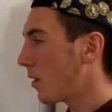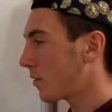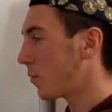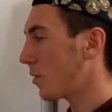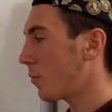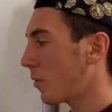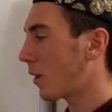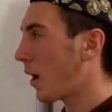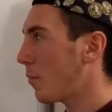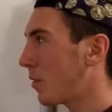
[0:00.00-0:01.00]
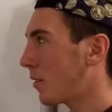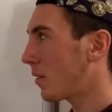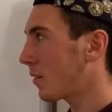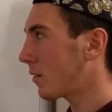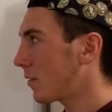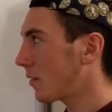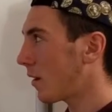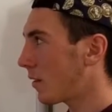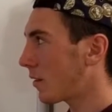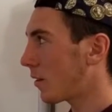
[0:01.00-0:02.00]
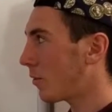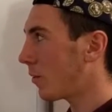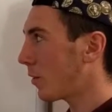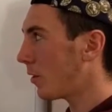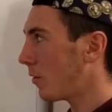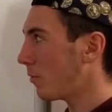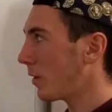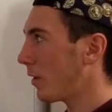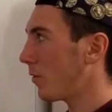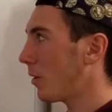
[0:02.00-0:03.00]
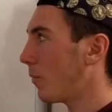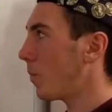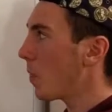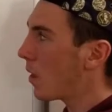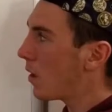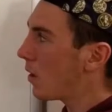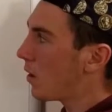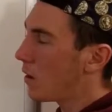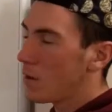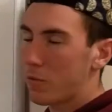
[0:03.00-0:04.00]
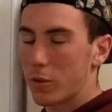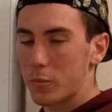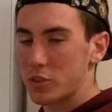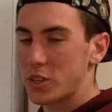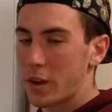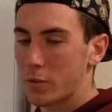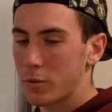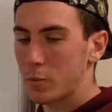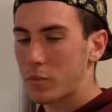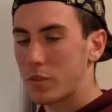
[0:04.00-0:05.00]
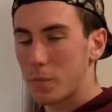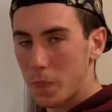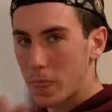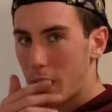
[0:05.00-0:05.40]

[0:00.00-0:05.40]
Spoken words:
Some of the more common things on the dark web though, we have forums and chat rooms.